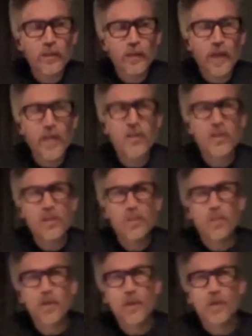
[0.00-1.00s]
I actually
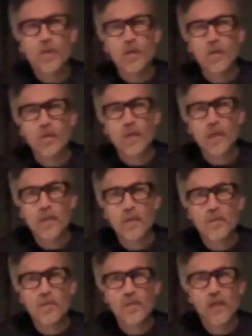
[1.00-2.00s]
did play in one other band, but
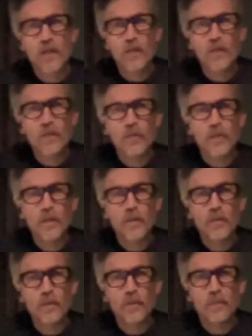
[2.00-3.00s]
it was kind of we were trying
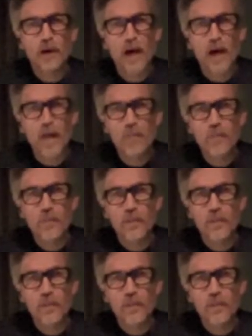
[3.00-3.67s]
to be pop